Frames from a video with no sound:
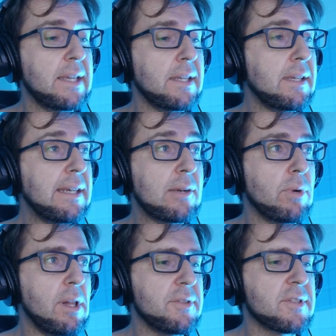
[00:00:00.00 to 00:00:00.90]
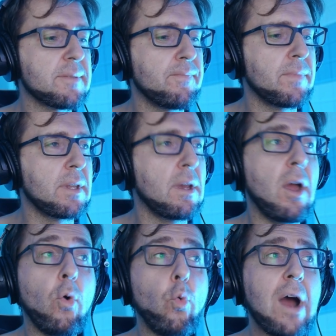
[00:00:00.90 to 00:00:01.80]
equals
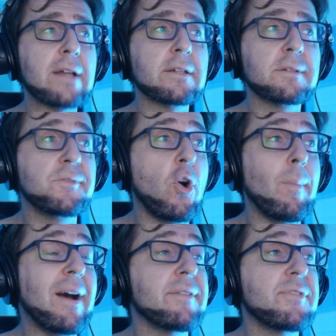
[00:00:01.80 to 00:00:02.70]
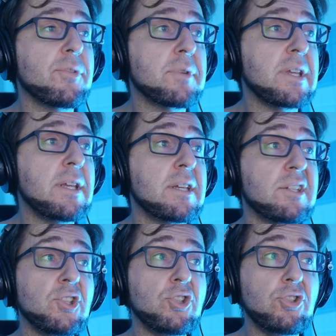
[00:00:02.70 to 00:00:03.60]
one comma three
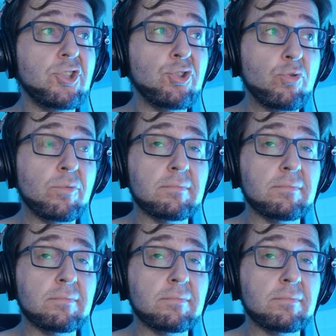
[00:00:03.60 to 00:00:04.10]
do.